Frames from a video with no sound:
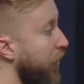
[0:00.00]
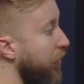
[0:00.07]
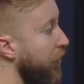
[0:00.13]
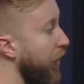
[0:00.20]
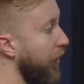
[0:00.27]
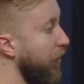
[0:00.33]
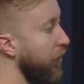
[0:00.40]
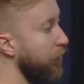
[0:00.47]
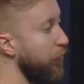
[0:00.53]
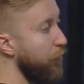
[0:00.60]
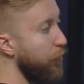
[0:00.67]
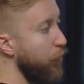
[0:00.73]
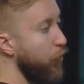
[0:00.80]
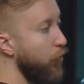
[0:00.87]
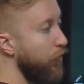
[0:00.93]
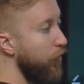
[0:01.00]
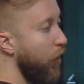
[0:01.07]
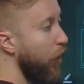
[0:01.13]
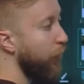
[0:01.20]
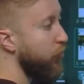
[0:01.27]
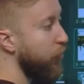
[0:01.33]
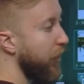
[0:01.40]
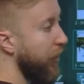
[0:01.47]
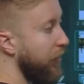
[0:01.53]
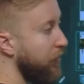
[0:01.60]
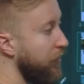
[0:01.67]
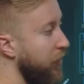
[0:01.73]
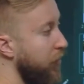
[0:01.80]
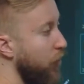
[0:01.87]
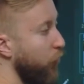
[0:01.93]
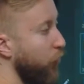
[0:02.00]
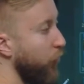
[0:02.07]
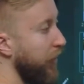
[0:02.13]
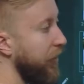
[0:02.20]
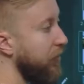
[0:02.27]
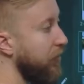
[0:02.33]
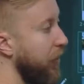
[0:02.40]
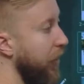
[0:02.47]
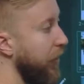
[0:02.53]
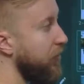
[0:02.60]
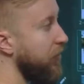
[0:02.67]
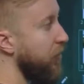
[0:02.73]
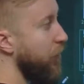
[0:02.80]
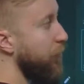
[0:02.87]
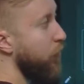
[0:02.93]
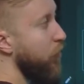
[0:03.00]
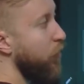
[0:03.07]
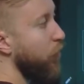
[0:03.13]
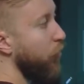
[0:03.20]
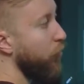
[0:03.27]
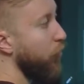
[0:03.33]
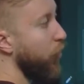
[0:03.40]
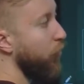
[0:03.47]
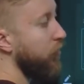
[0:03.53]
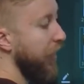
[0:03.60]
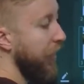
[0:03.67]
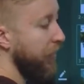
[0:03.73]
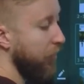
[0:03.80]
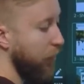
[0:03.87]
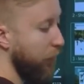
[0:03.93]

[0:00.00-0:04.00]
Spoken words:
in, I can move objects, resize them, rotate